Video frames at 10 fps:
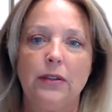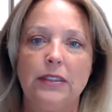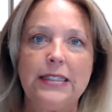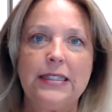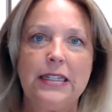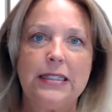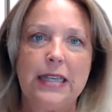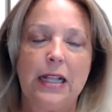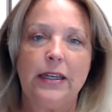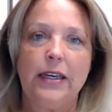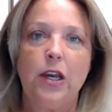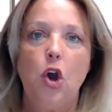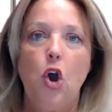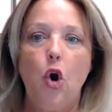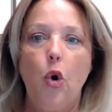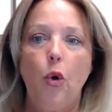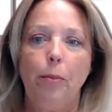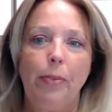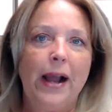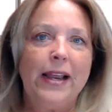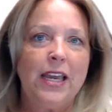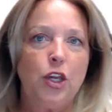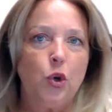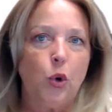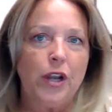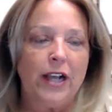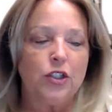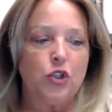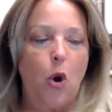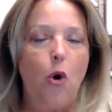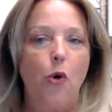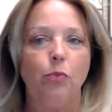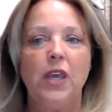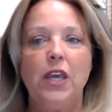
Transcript: listing, selling, or buying your next home.